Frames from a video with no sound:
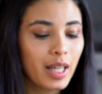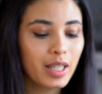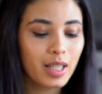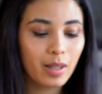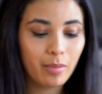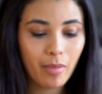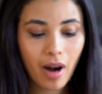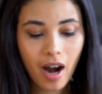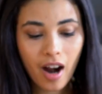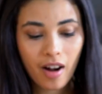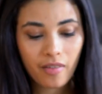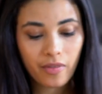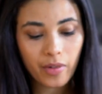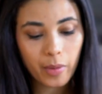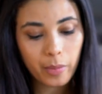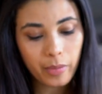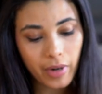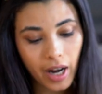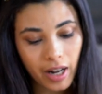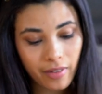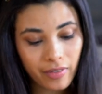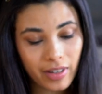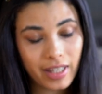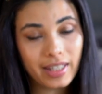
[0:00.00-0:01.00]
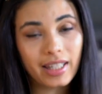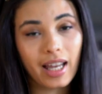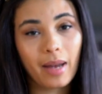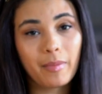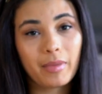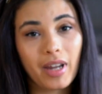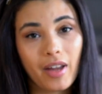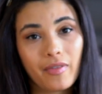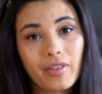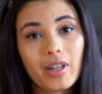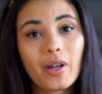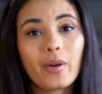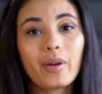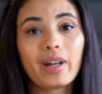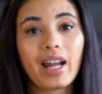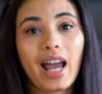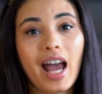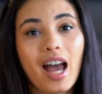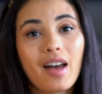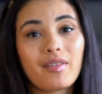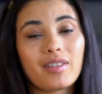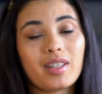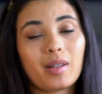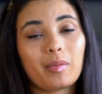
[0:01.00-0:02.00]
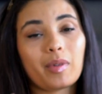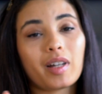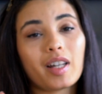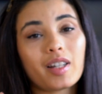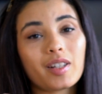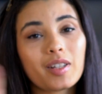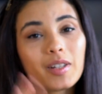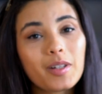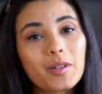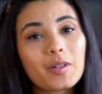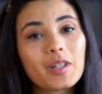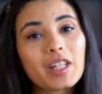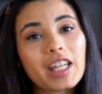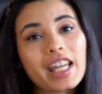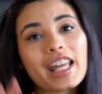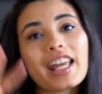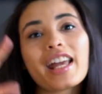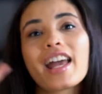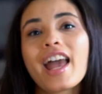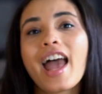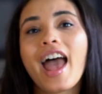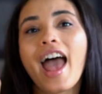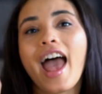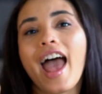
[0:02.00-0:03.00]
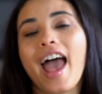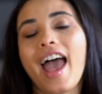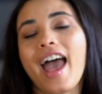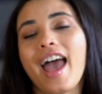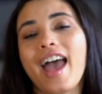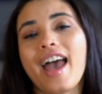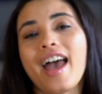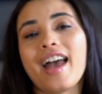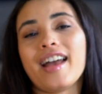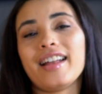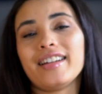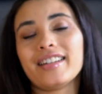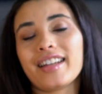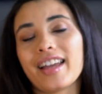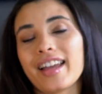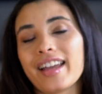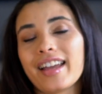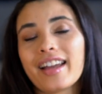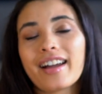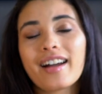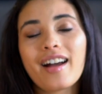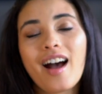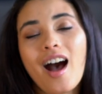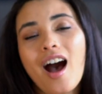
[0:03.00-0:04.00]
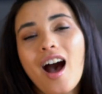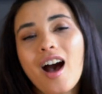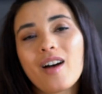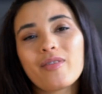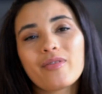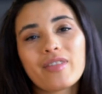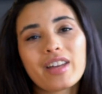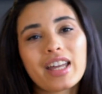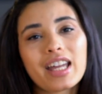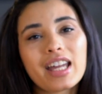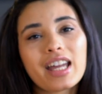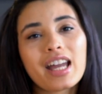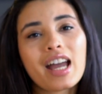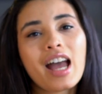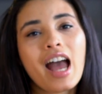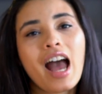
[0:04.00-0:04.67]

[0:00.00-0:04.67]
Tomorrow for breakfast, I'm definitely going to have some contucci and a coffee.